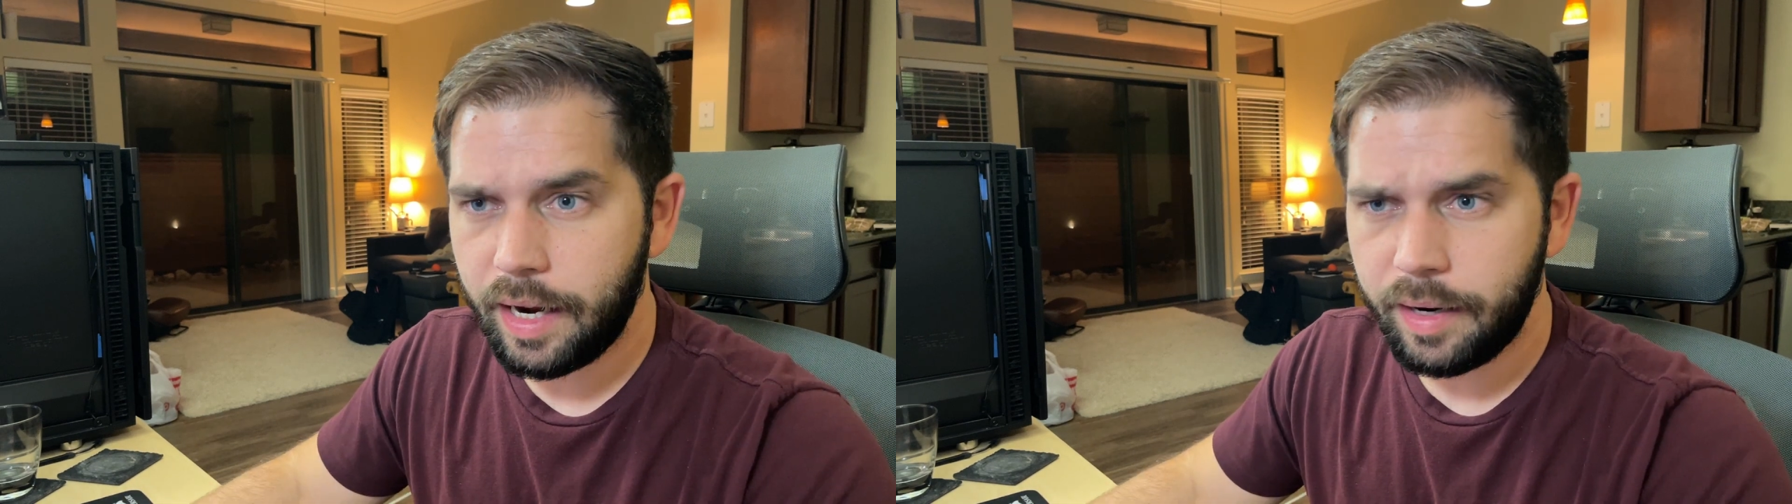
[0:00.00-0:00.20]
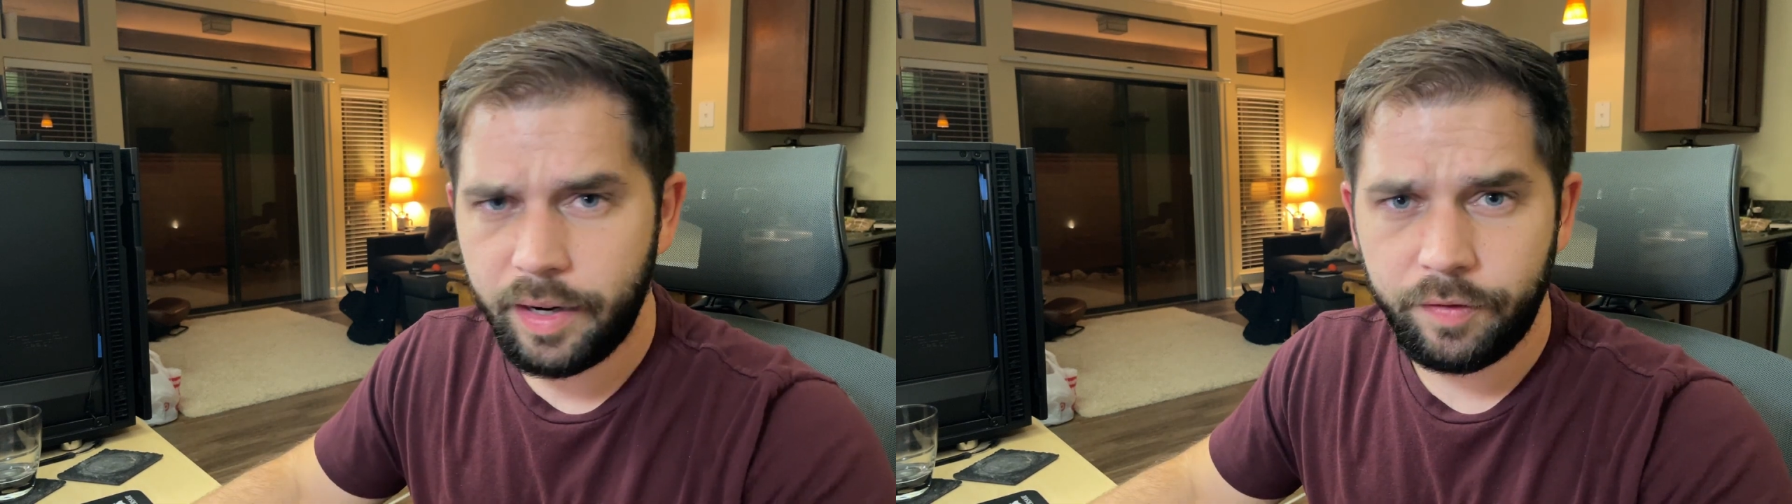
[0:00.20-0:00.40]

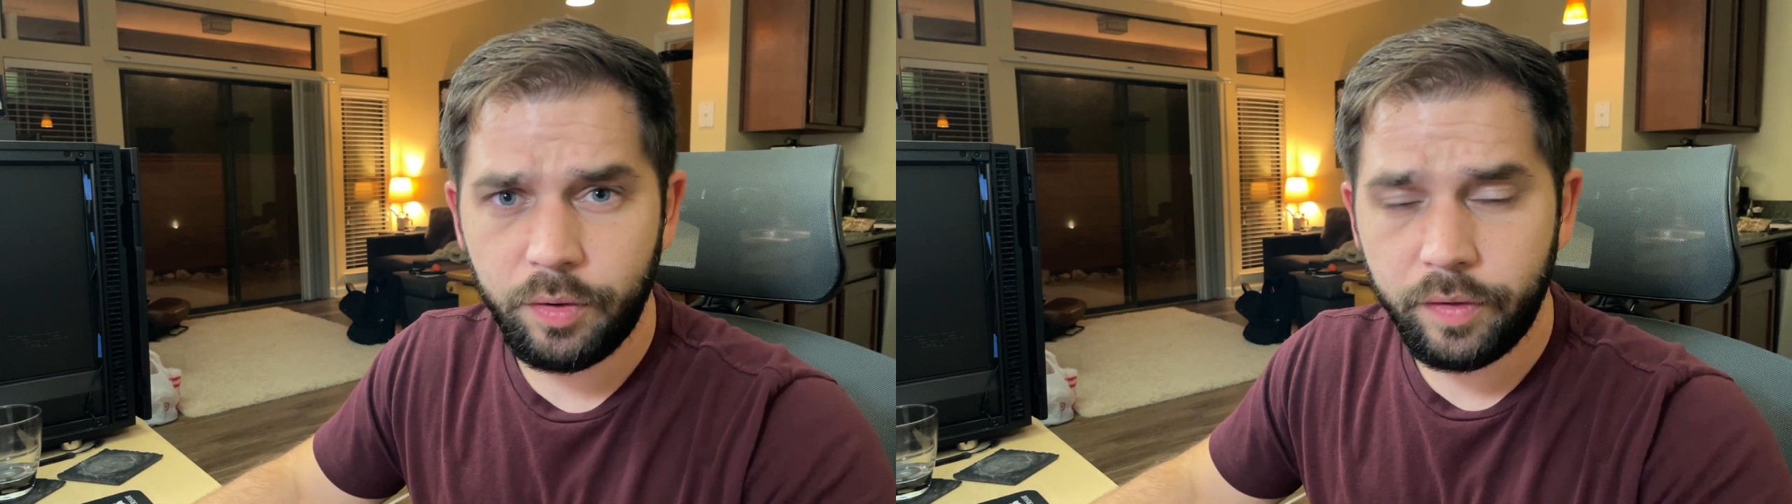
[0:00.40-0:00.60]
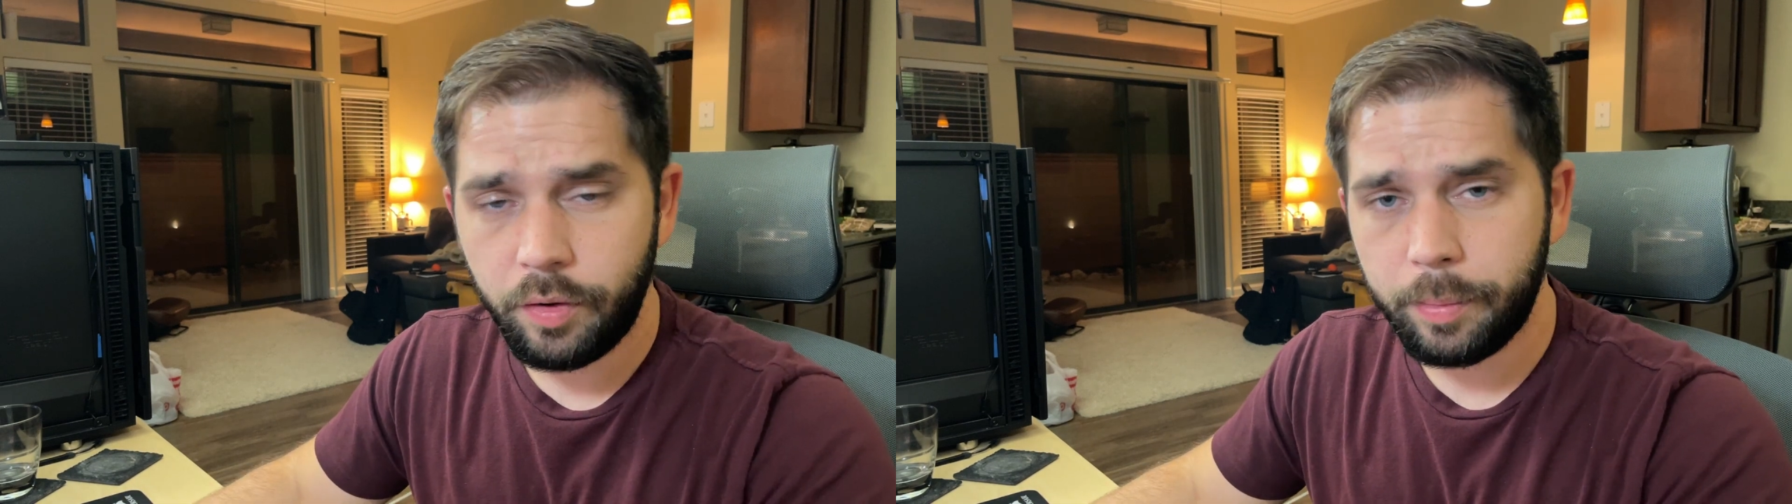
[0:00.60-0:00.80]
If
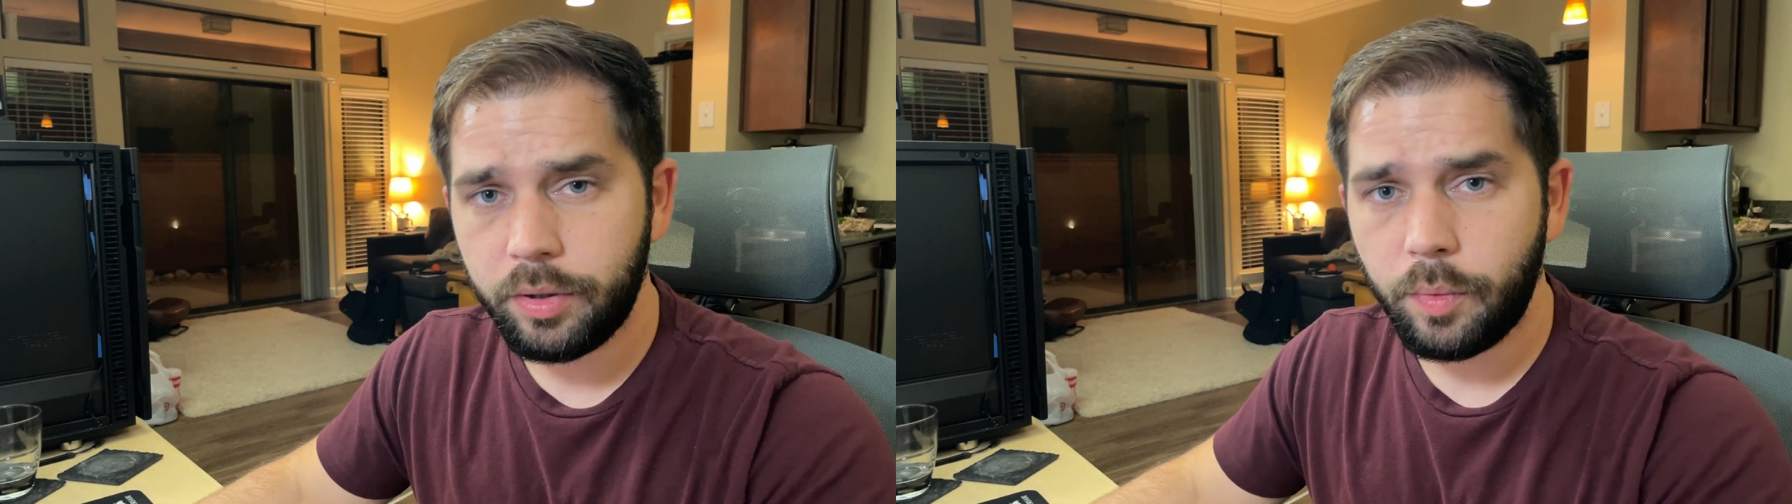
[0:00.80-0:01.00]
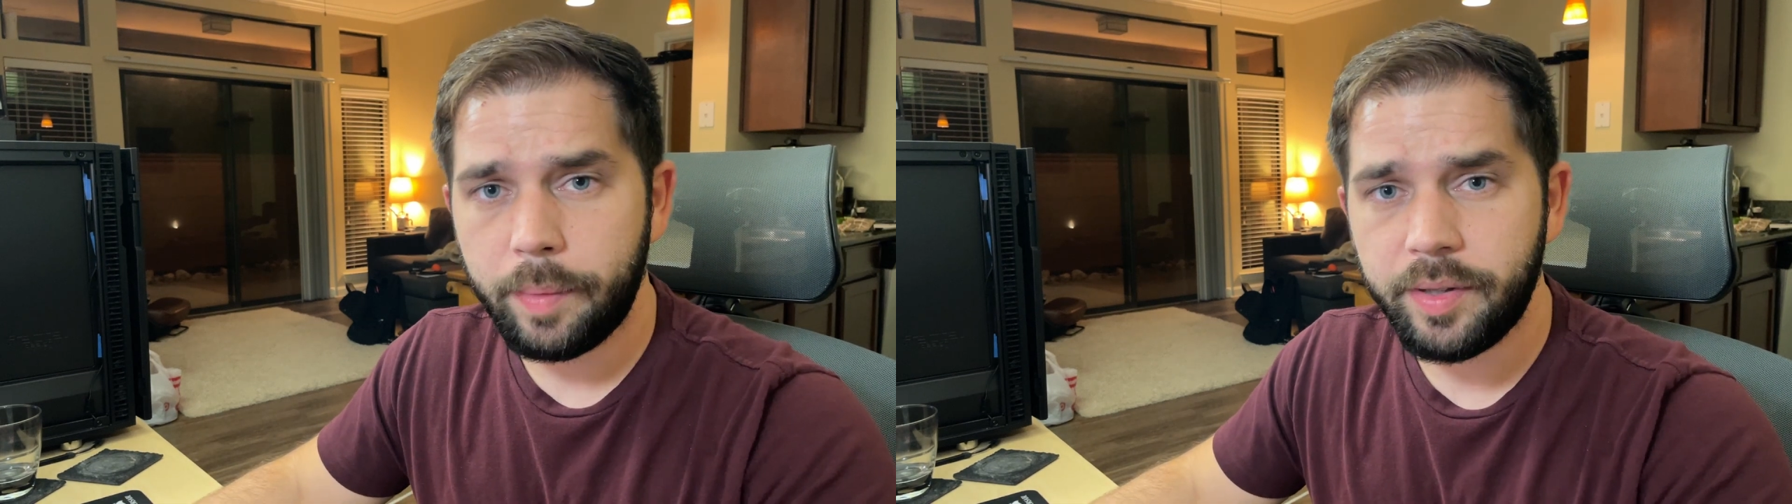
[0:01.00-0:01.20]
you've ever built a
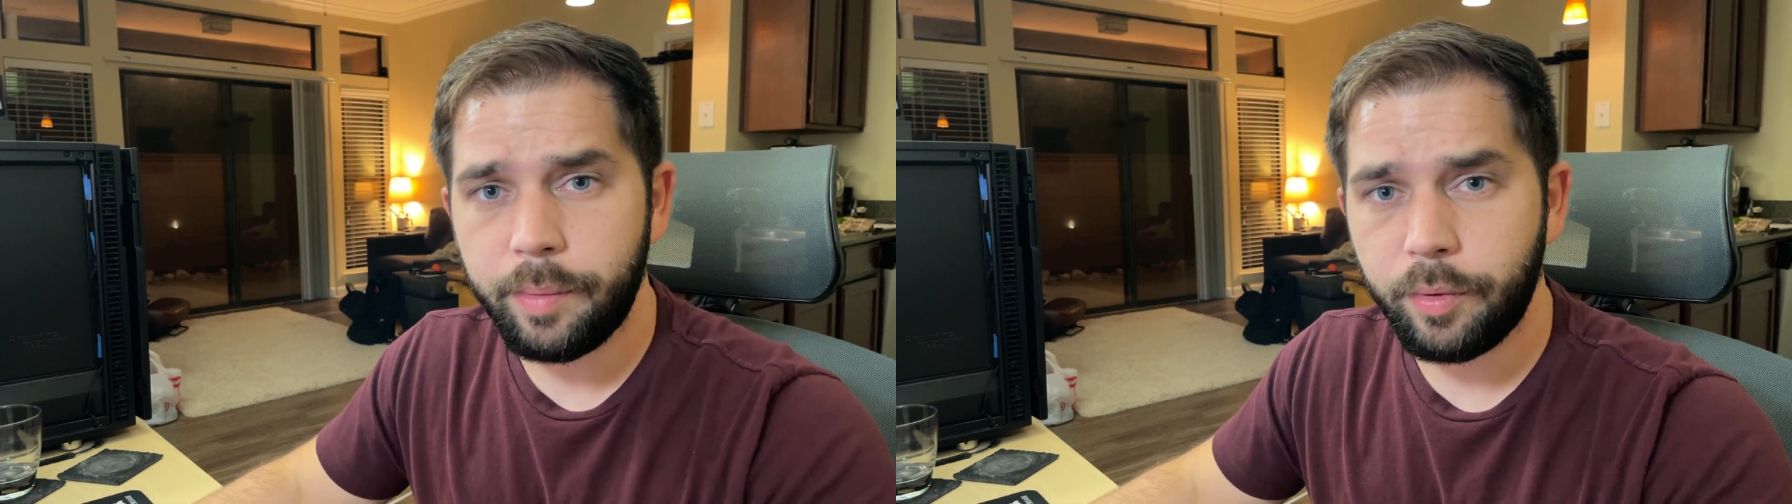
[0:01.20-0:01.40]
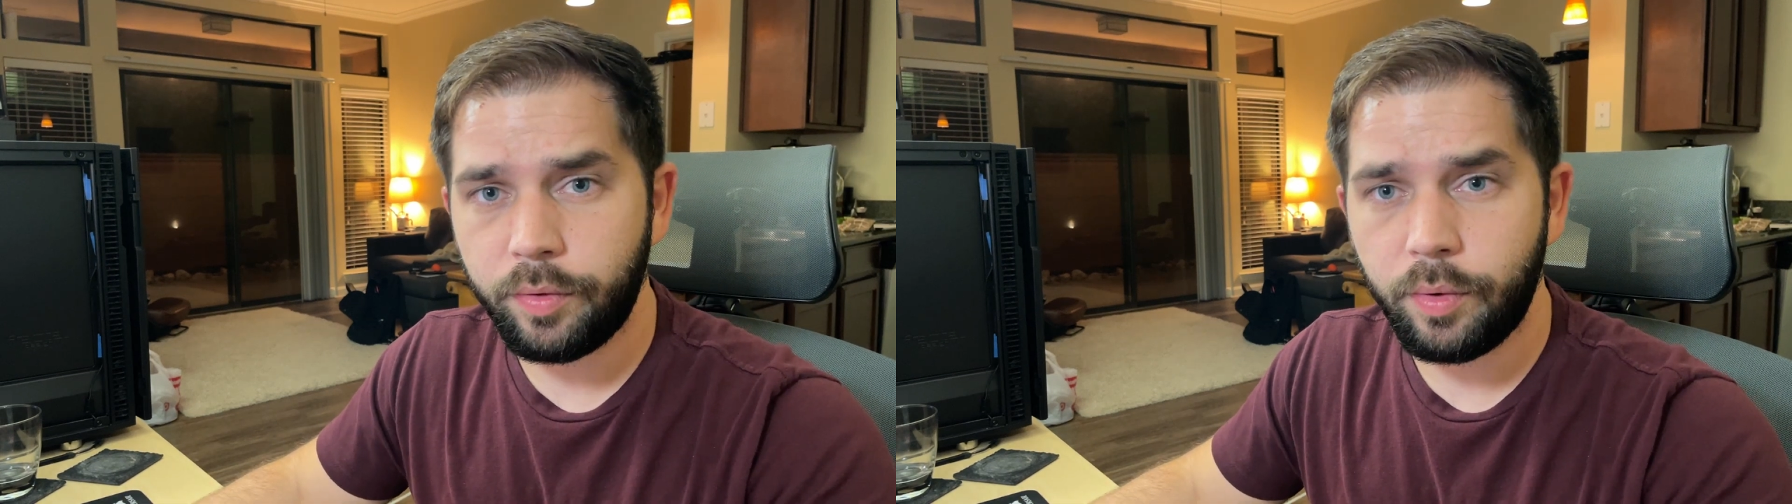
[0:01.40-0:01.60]
website
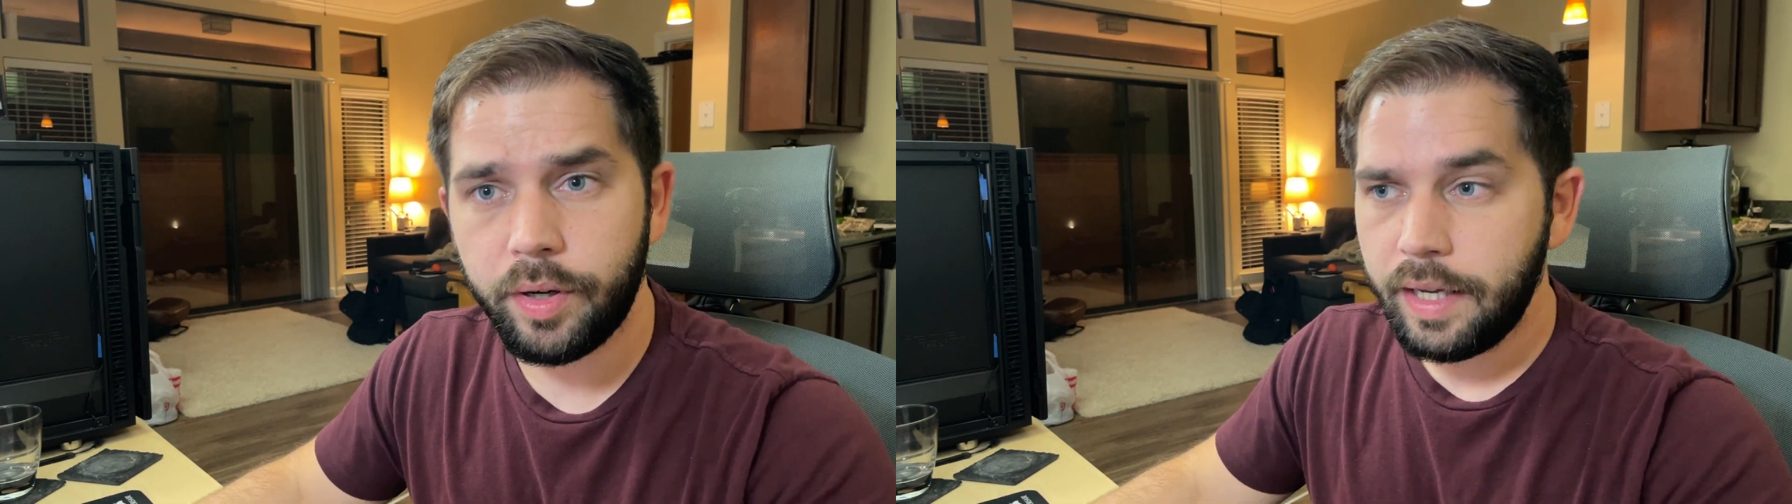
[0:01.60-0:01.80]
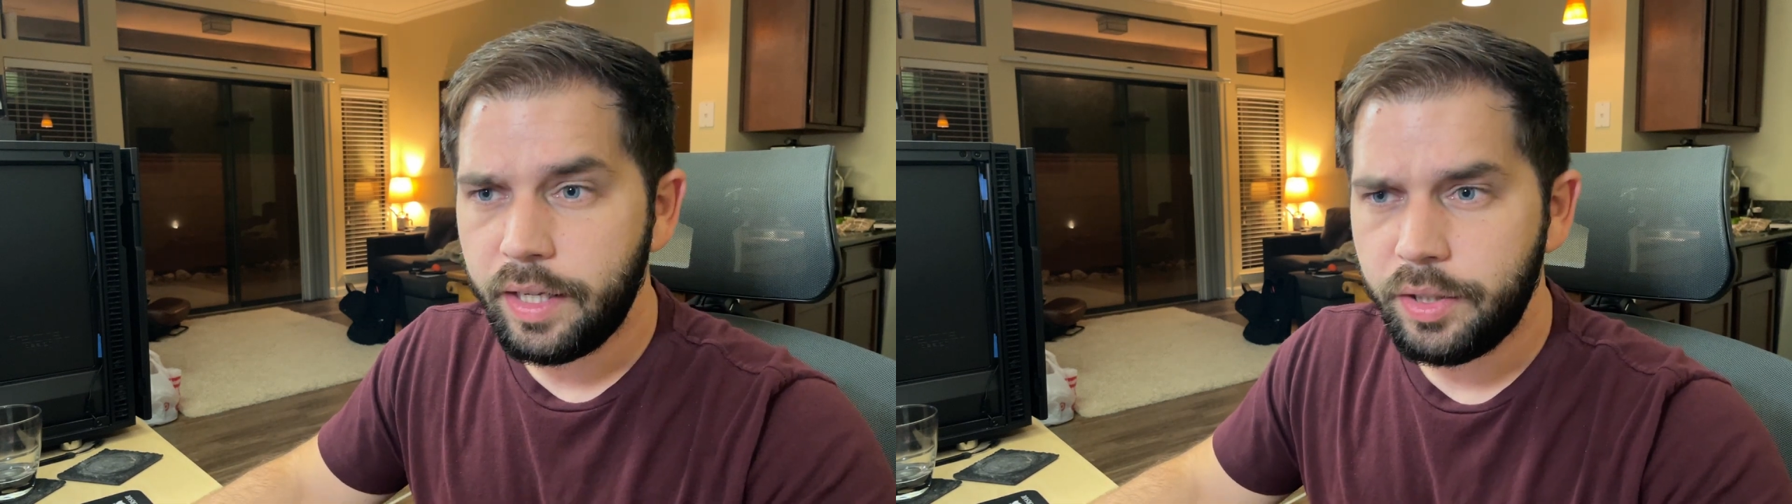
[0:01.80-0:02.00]
before,